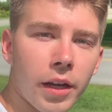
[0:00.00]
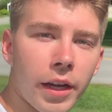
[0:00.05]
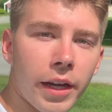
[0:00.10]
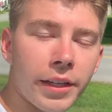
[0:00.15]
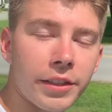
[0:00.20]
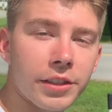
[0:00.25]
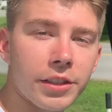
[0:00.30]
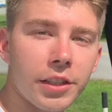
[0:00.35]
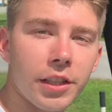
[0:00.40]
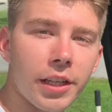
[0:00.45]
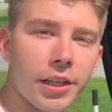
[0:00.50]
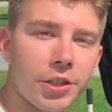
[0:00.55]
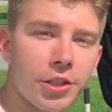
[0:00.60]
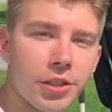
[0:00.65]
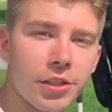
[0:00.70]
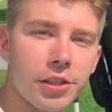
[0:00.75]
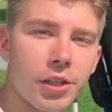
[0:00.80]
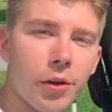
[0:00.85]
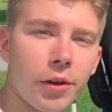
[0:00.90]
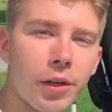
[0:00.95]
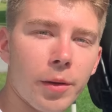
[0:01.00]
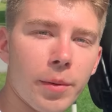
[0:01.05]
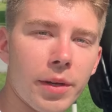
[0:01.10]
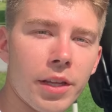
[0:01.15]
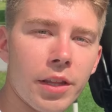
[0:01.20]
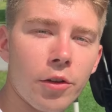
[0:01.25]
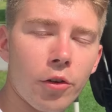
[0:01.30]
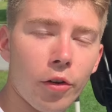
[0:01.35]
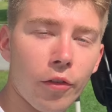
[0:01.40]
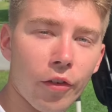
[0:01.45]
Installation is going to
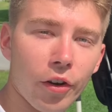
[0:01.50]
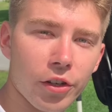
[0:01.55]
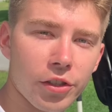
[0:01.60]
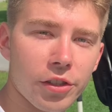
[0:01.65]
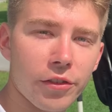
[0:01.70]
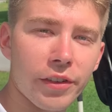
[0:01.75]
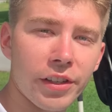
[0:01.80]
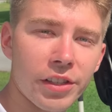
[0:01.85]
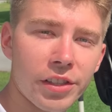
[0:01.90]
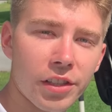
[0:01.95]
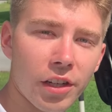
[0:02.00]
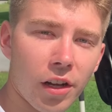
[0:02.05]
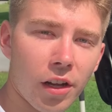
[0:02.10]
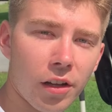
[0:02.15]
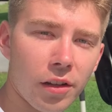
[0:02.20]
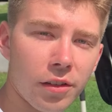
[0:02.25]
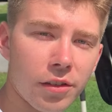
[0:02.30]
be the reverse of install.